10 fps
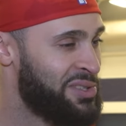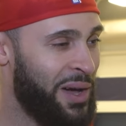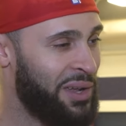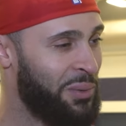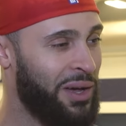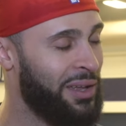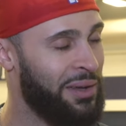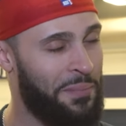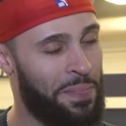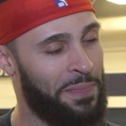so I didn't
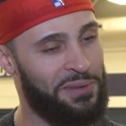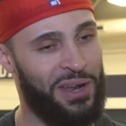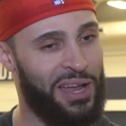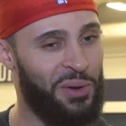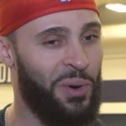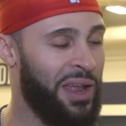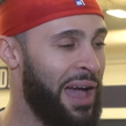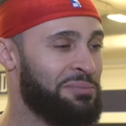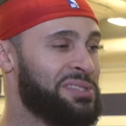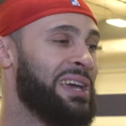want to
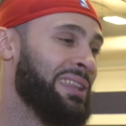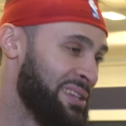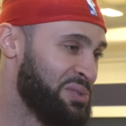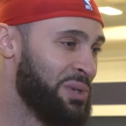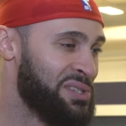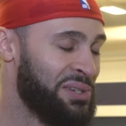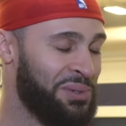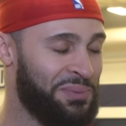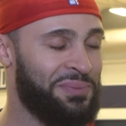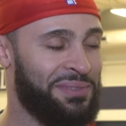have him stay at this one
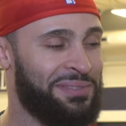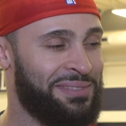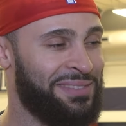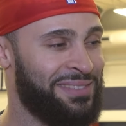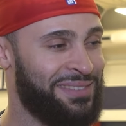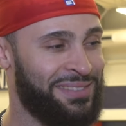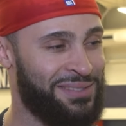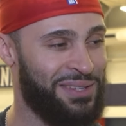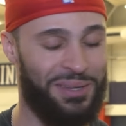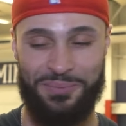too. It's good.